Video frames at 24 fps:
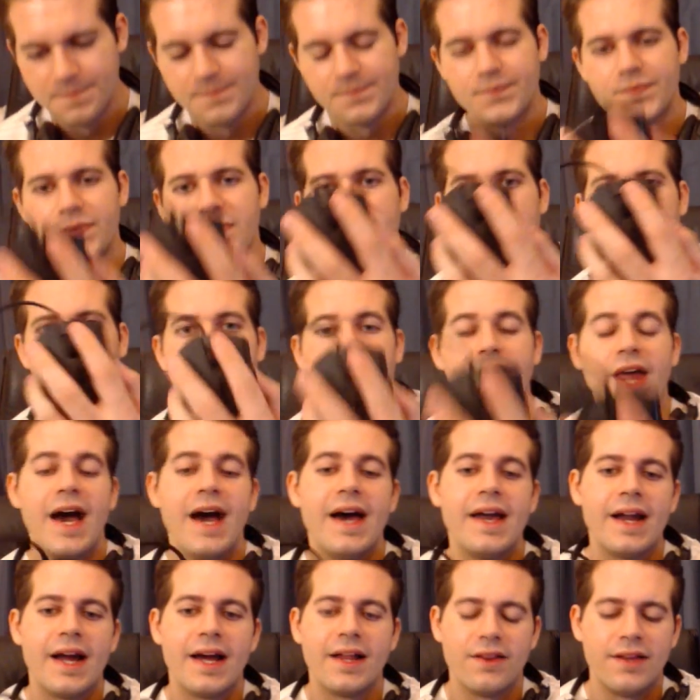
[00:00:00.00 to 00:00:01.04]
So
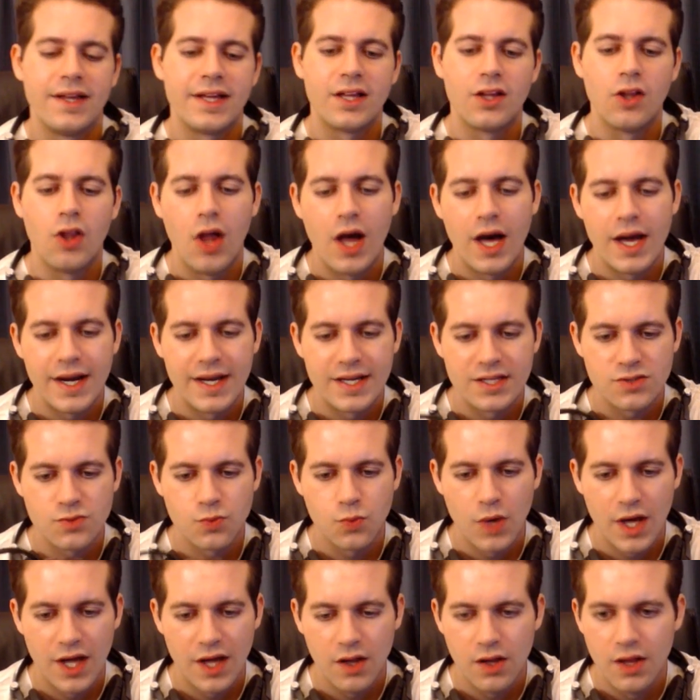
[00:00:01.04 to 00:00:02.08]
that I like a lot as
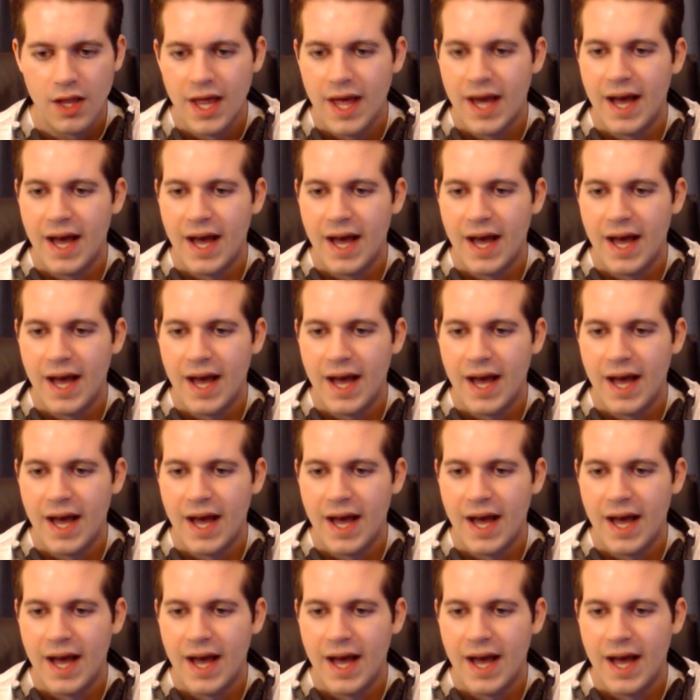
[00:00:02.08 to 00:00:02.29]
well.